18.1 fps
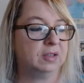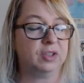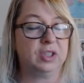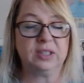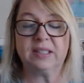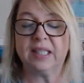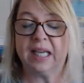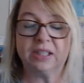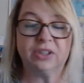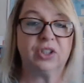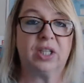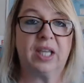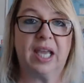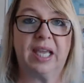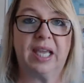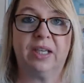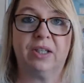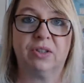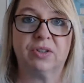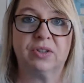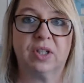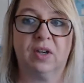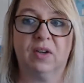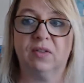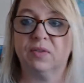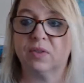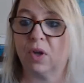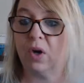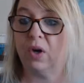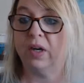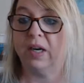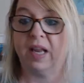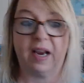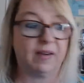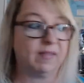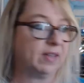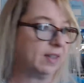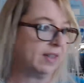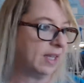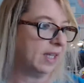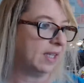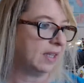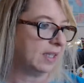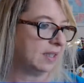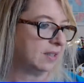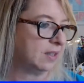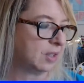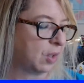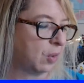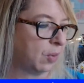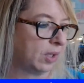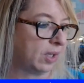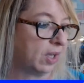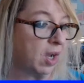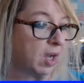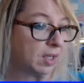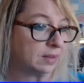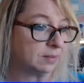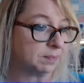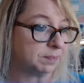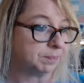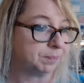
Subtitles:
just educate yourselves on everything that's going on.